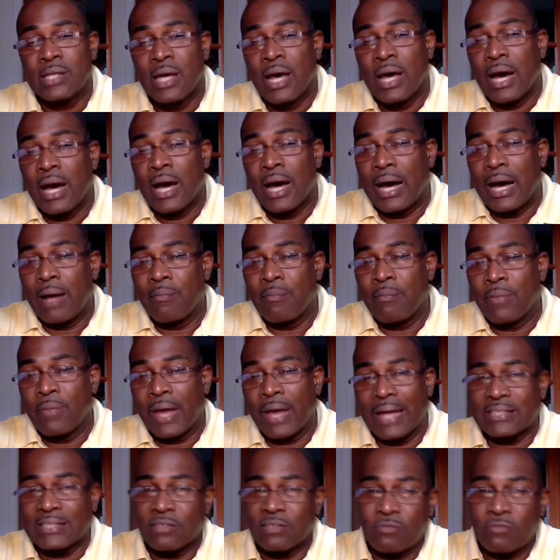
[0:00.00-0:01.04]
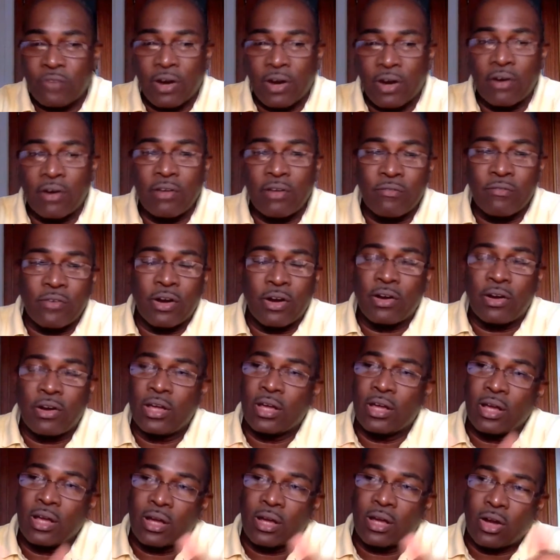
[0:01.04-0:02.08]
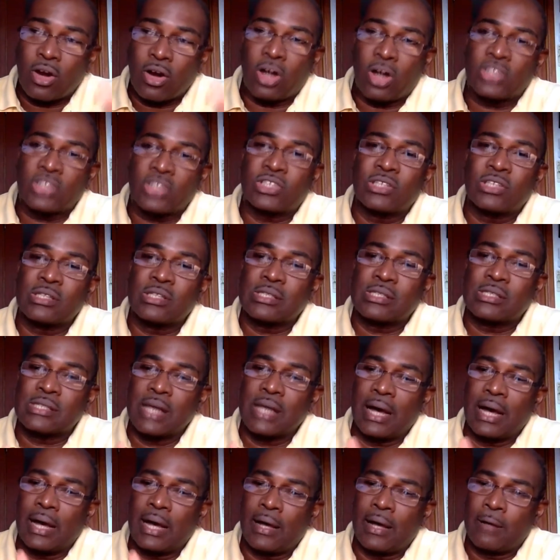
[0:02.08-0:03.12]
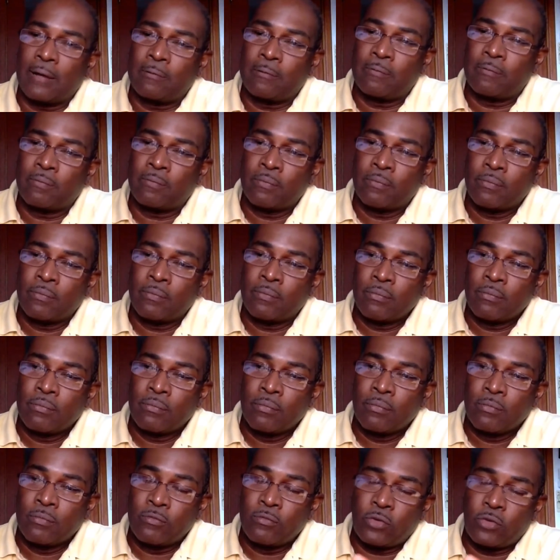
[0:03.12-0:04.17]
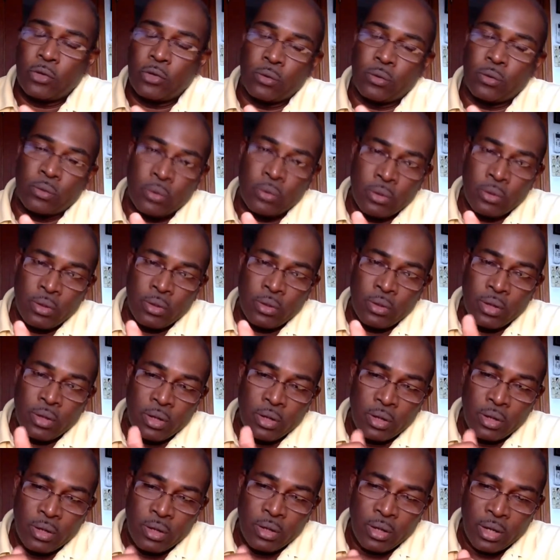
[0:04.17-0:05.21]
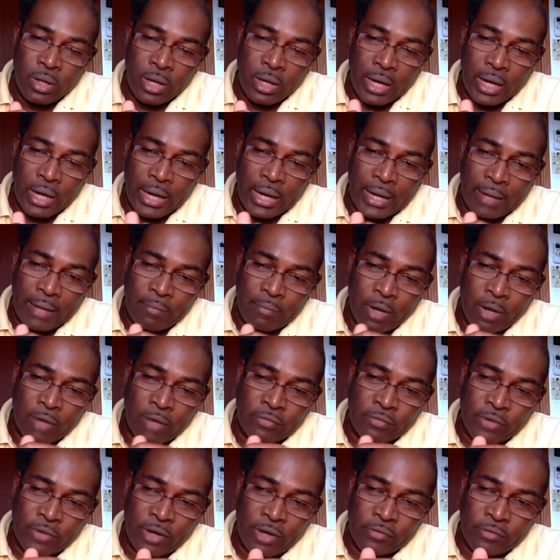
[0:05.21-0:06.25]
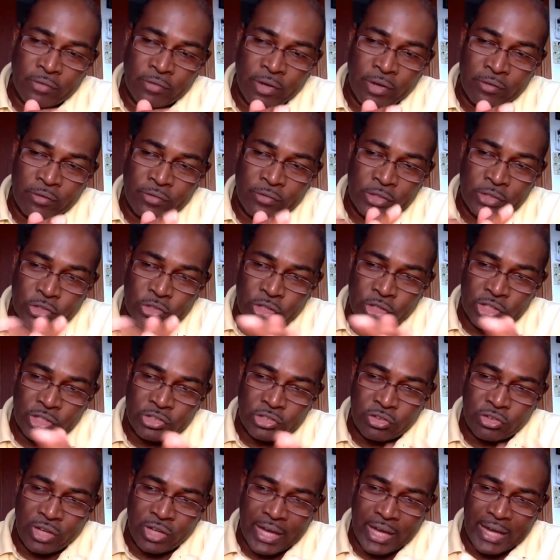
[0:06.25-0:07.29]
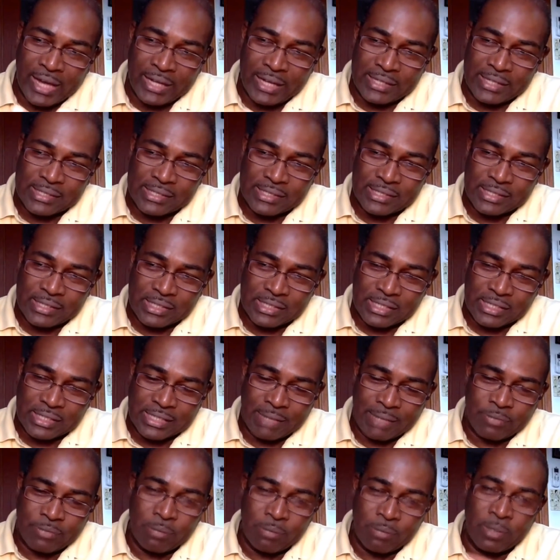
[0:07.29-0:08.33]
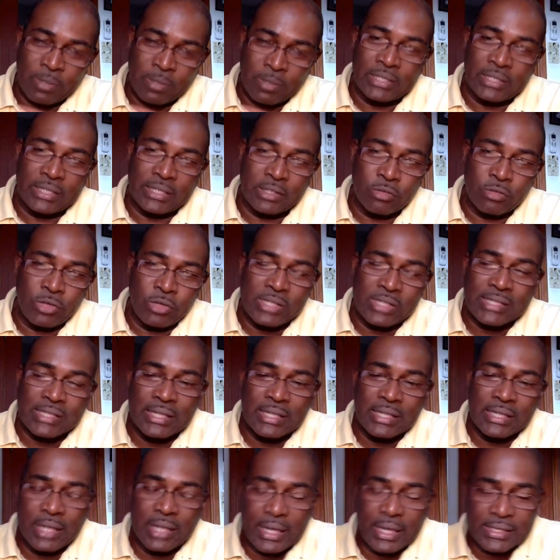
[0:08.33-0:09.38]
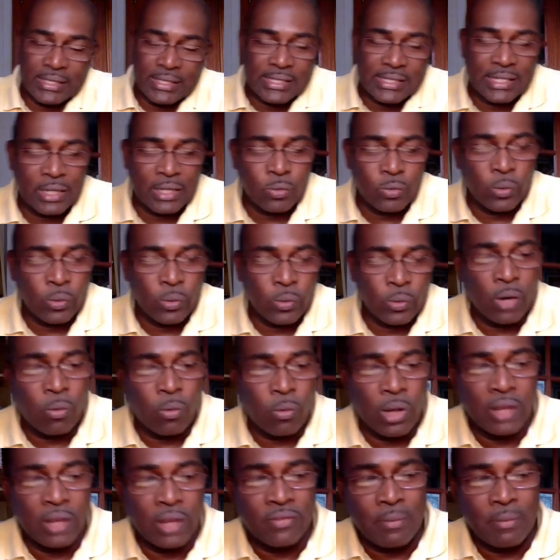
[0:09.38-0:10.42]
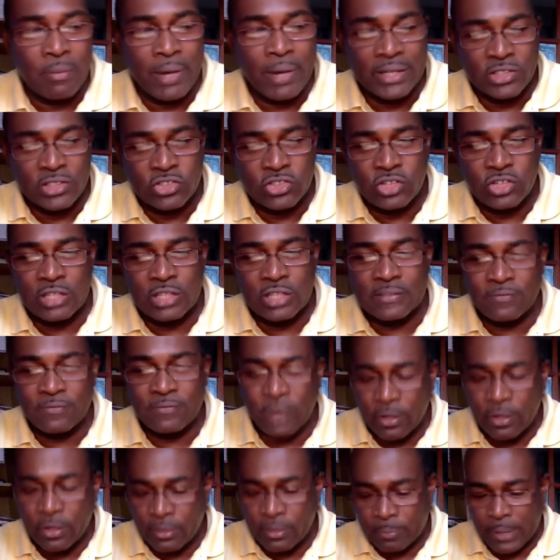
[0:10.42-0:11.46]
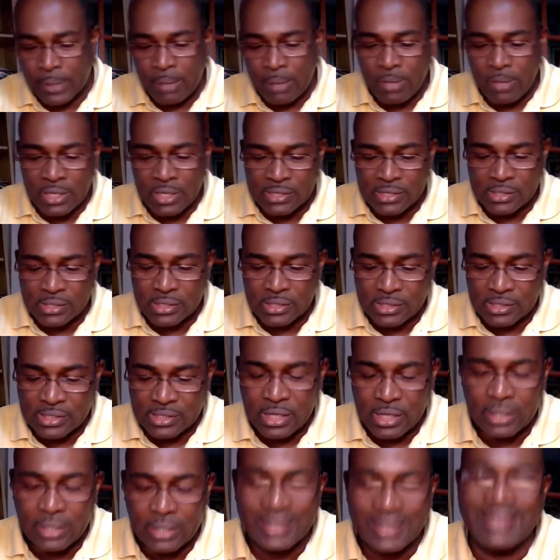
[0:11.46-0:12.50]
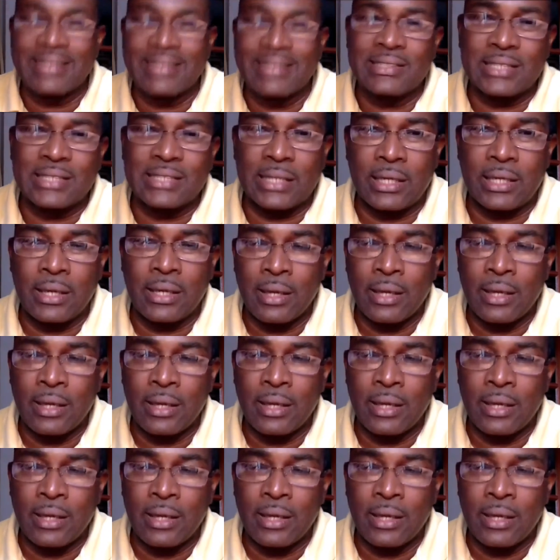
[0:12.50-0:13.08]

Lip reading: has a very, very cautious view of the judiciary and its susceptibility. The recent incident where one of the magistrates found the Prime Minister's son guilty